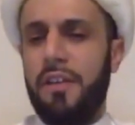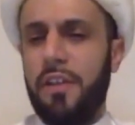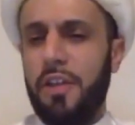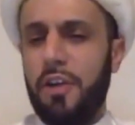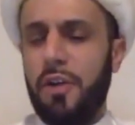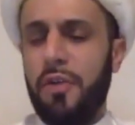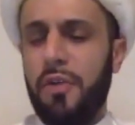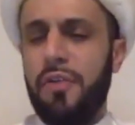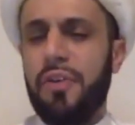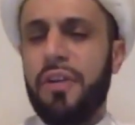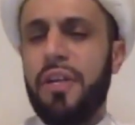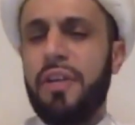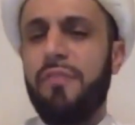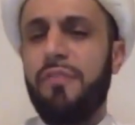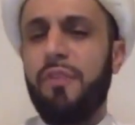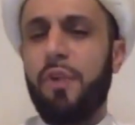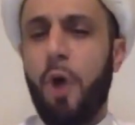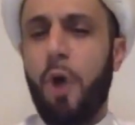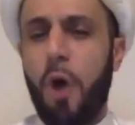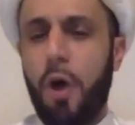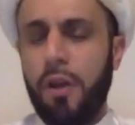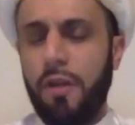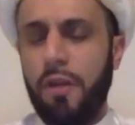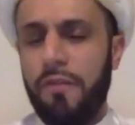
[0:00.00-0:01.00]
you know they're
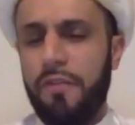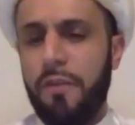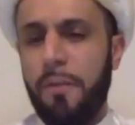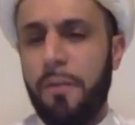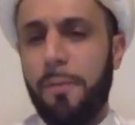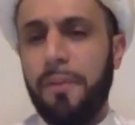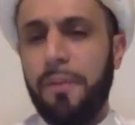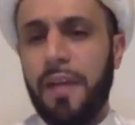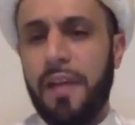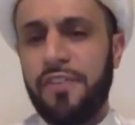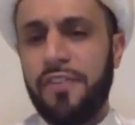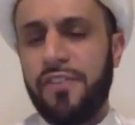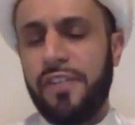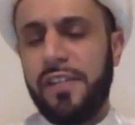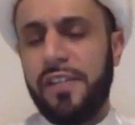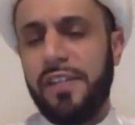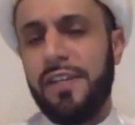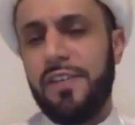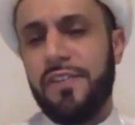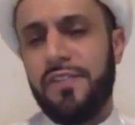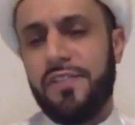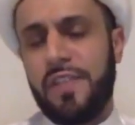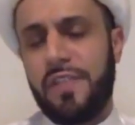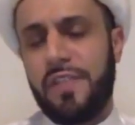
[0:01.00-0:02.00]
given all of the
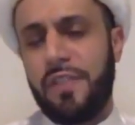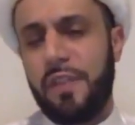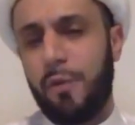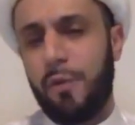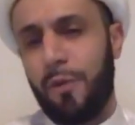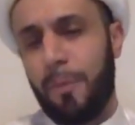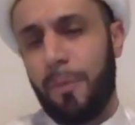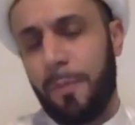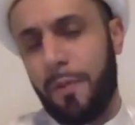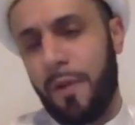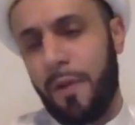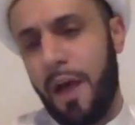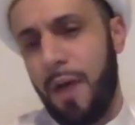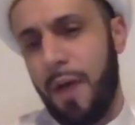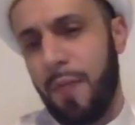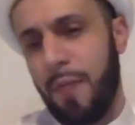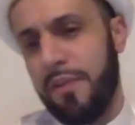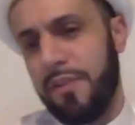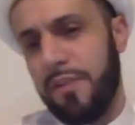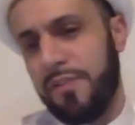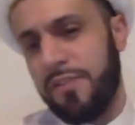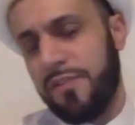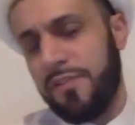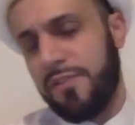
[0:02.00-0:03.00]
blessings that they were
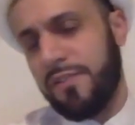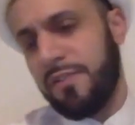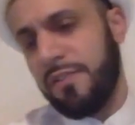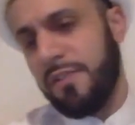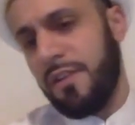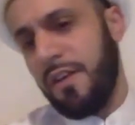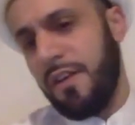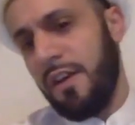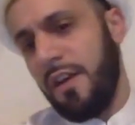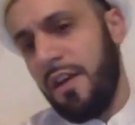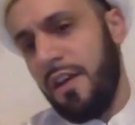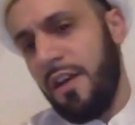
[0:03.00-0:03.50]
promised